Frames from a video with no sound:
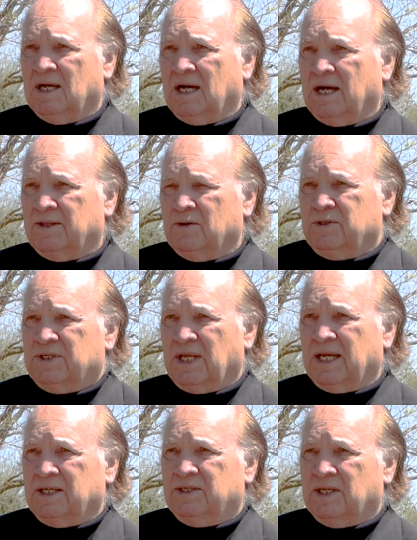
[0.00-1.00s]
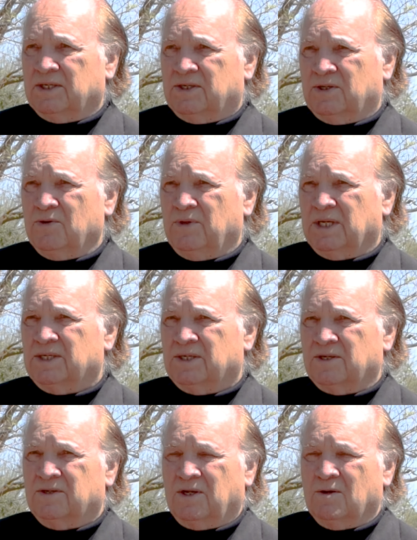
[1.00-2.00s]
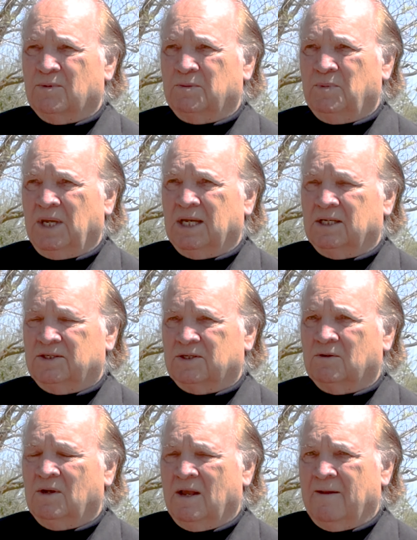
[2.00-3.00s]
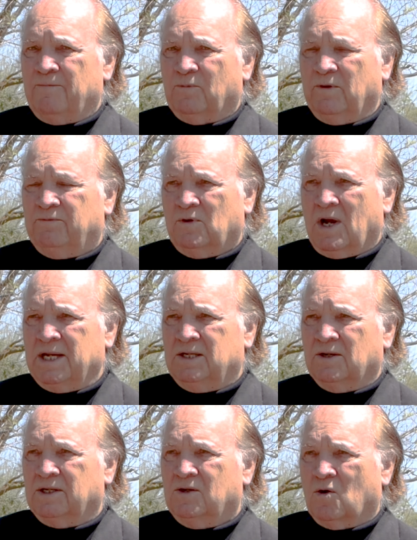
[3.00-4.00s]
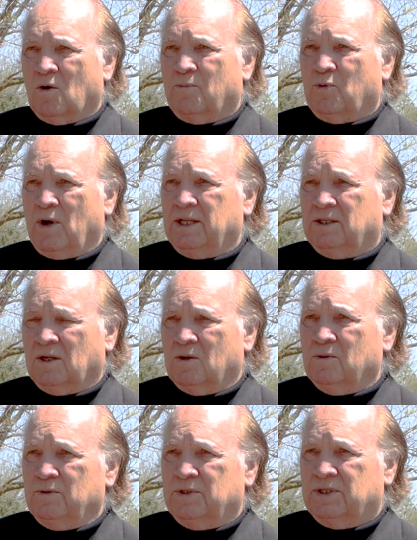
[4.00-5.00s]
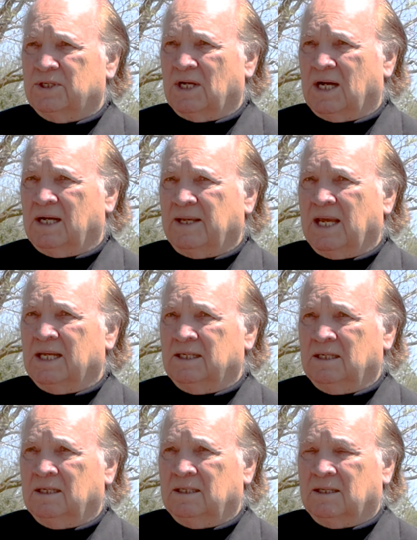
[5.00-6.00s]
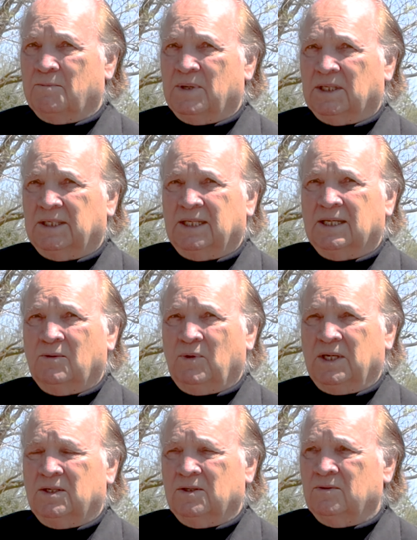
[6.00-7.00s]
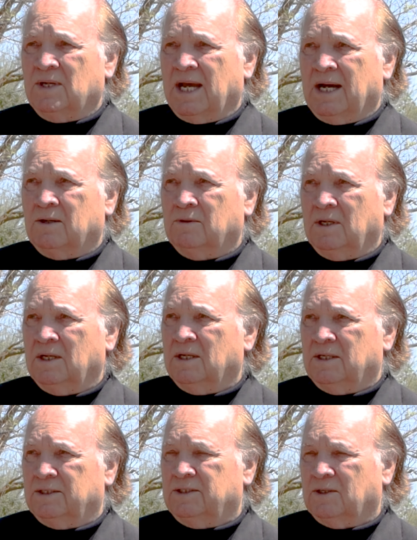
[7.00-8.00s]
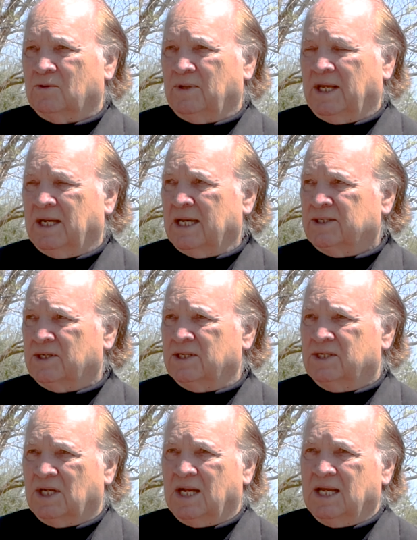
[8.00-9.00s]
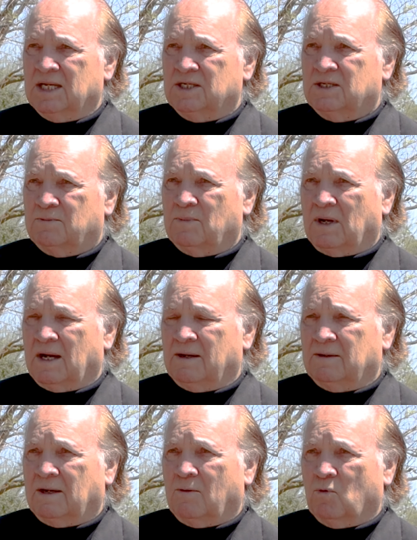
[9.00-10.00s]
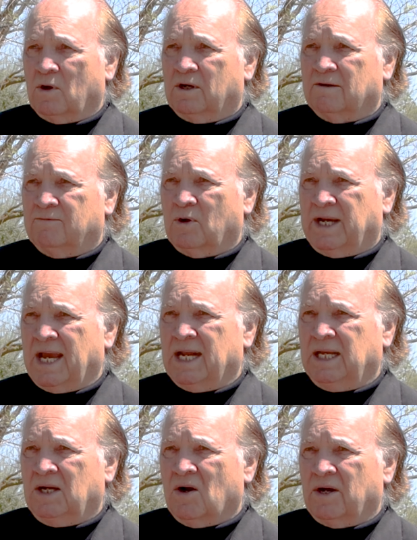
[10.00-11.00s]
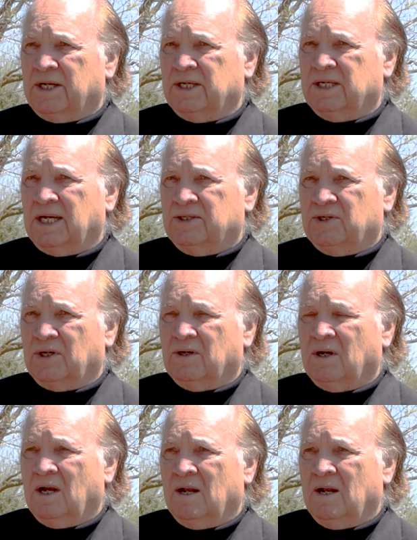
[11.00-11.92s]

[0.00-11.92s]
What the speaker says: those things that soothe us as human beings. So we've tried to incorporate those in the building that we do now. So in essence, it is a work of organic architecture.